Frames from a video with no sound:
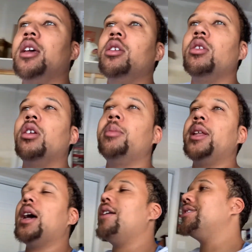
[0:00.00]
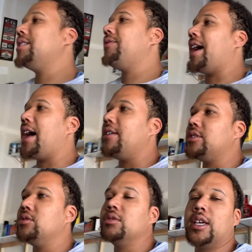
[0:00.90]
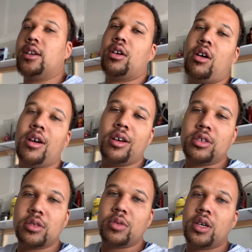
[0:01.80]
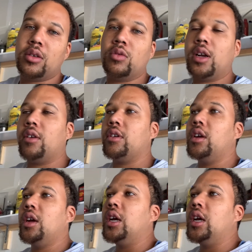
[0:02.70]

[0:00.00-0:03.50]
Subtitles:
You know what I mean? Obviously, if I have to get in the car and go somewhere, whatever.